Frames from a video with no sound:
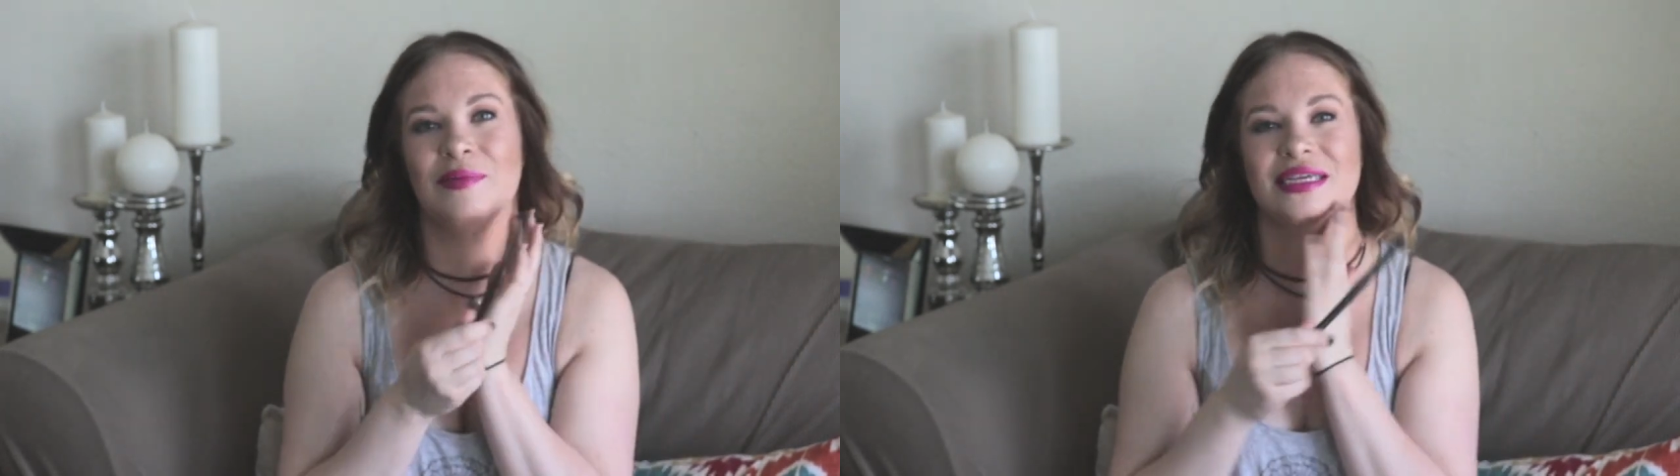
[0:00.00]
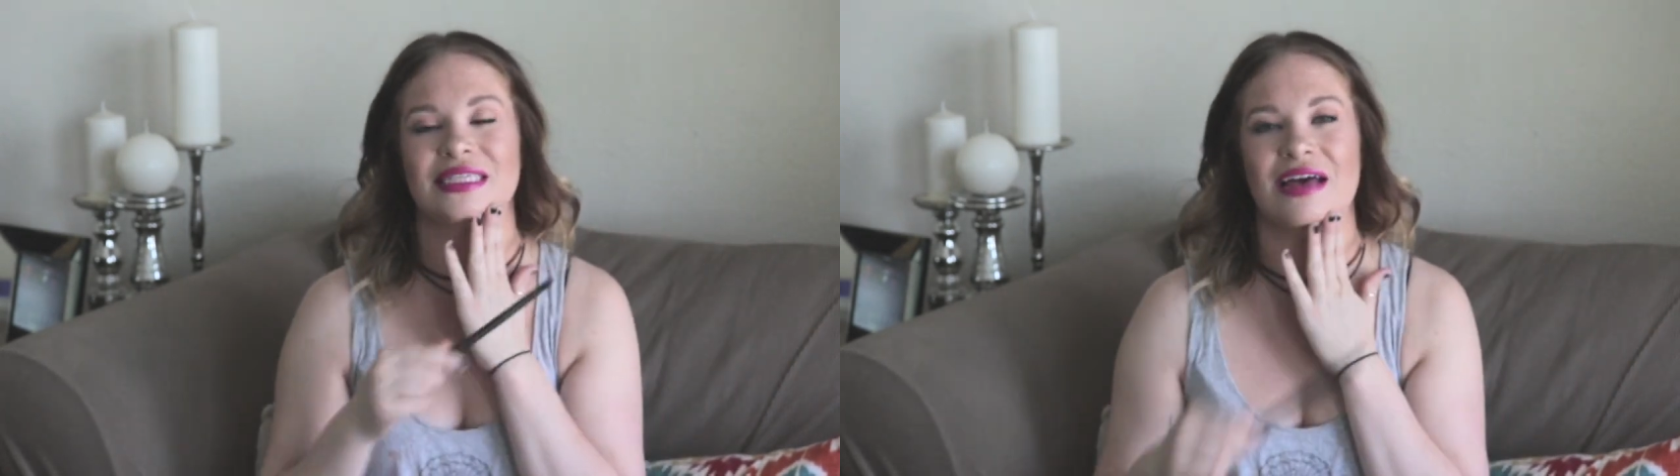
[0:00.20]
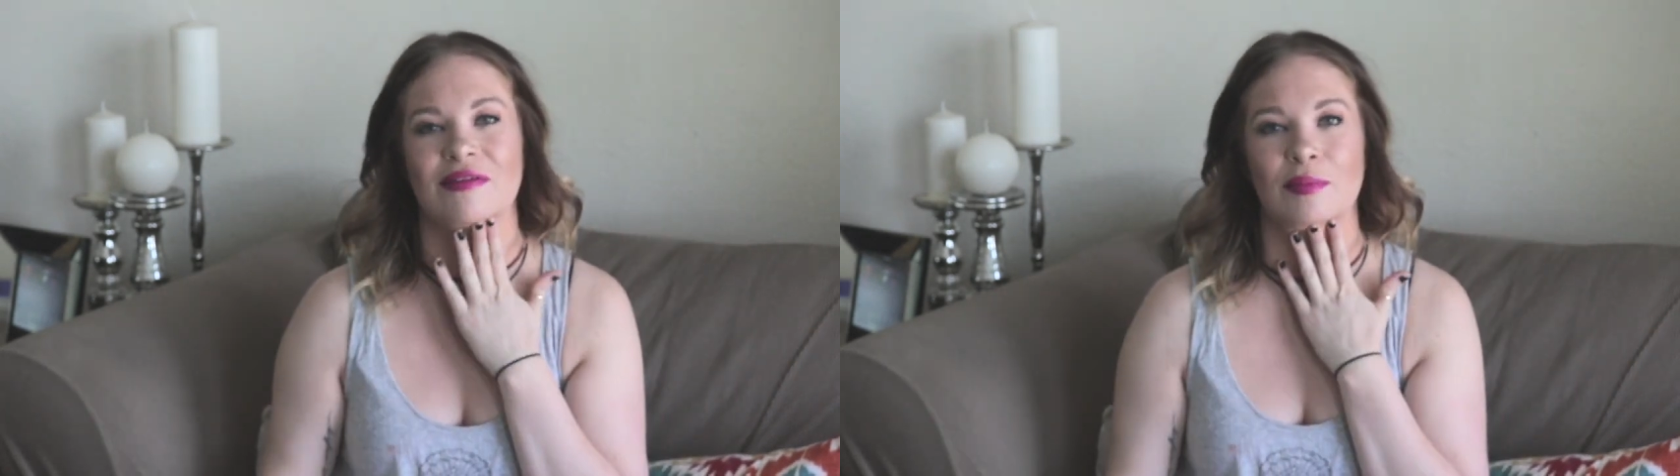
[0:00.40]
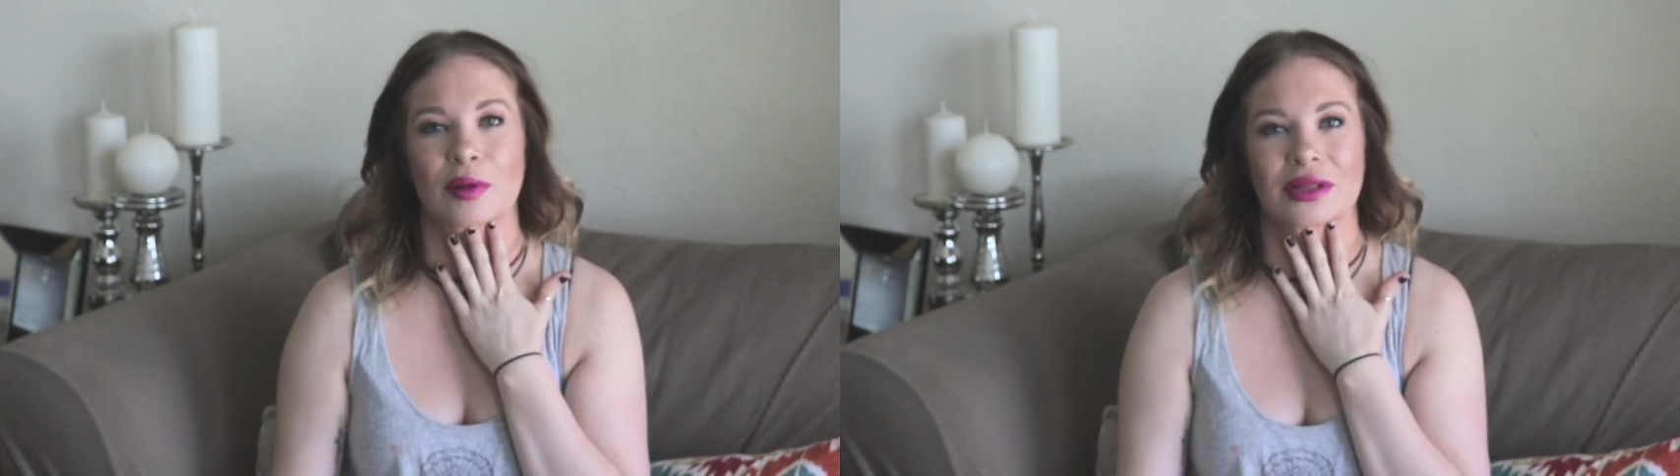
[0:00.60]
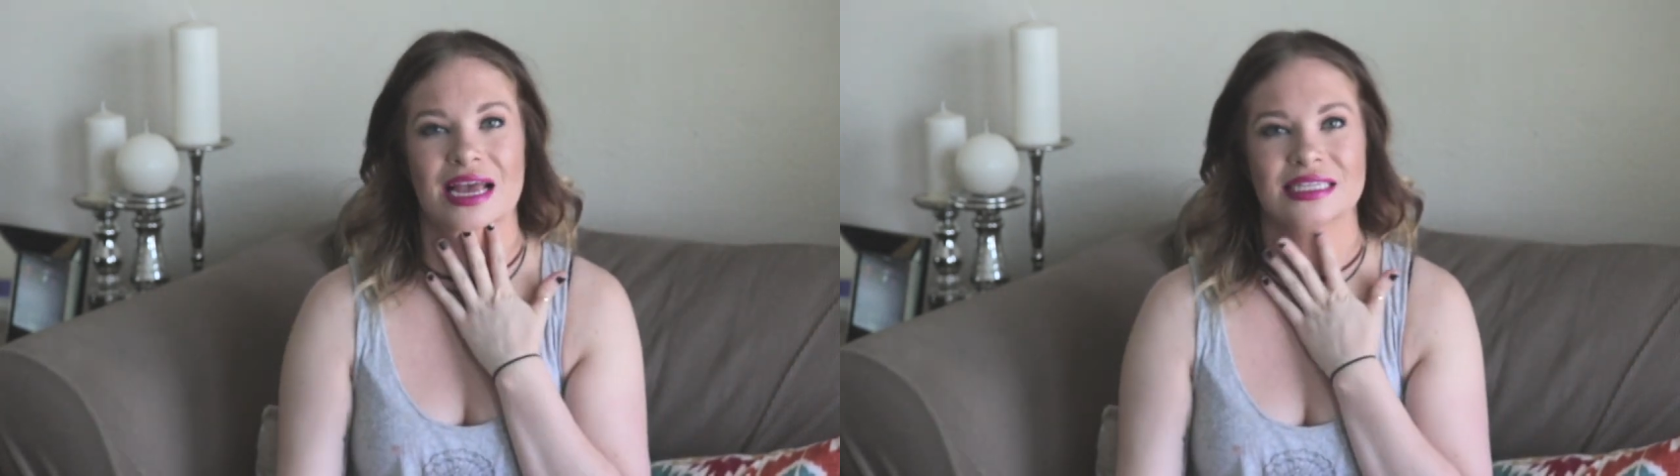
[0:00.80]
because I have a
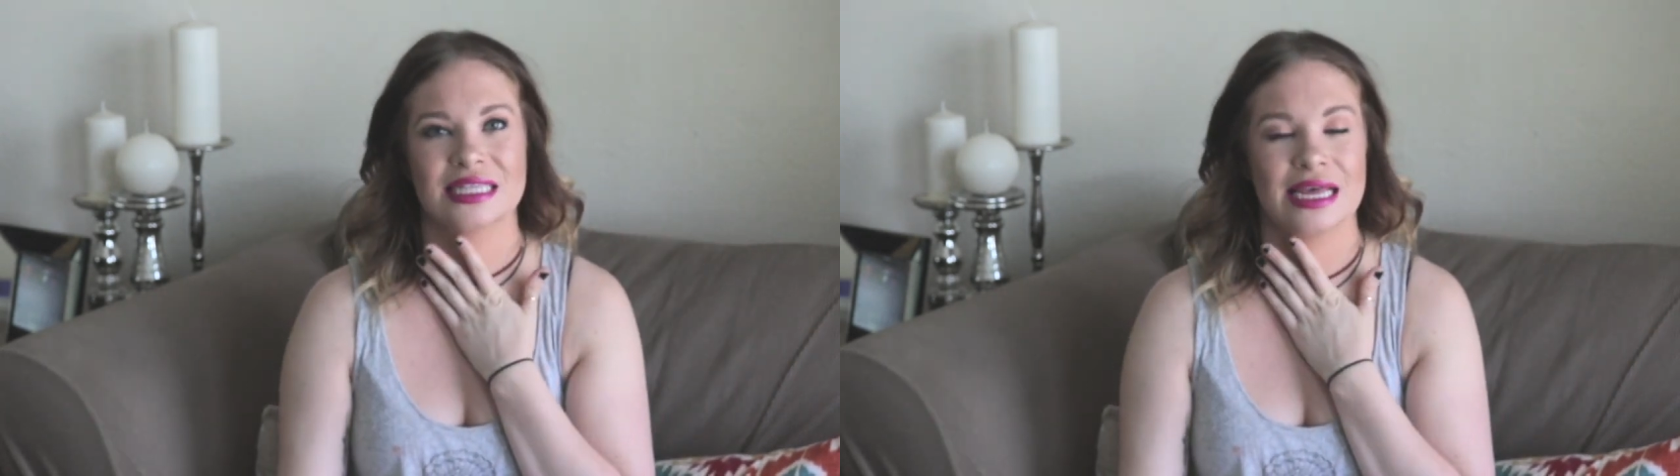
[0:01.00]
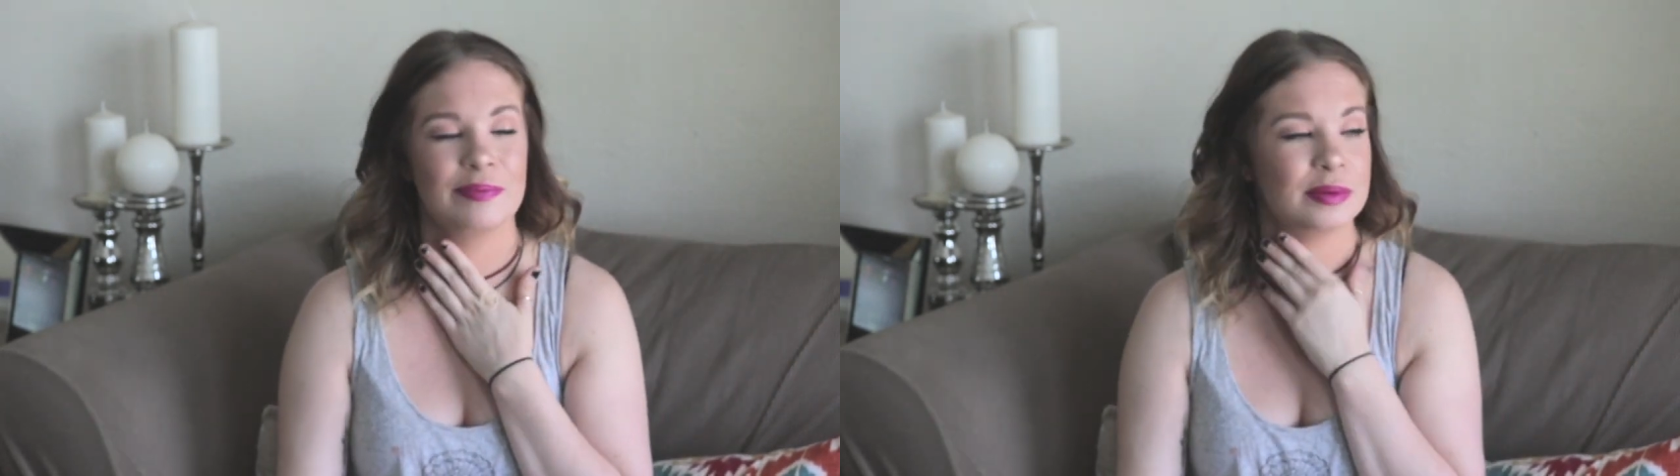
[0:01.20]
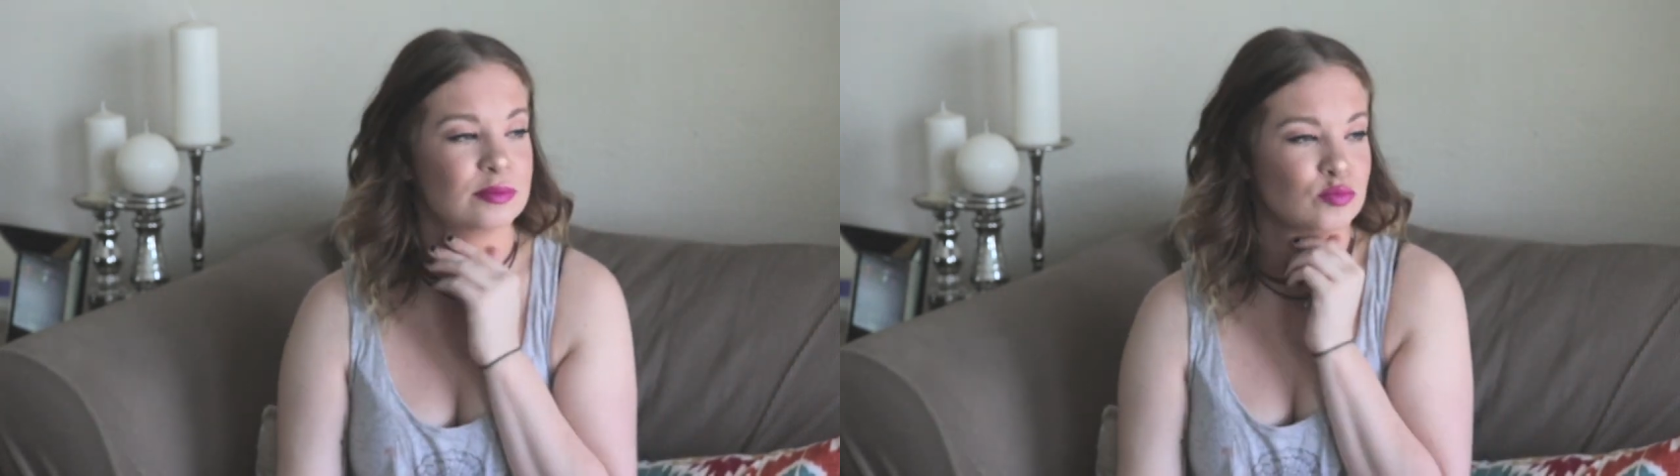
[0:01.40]
bold ass lip.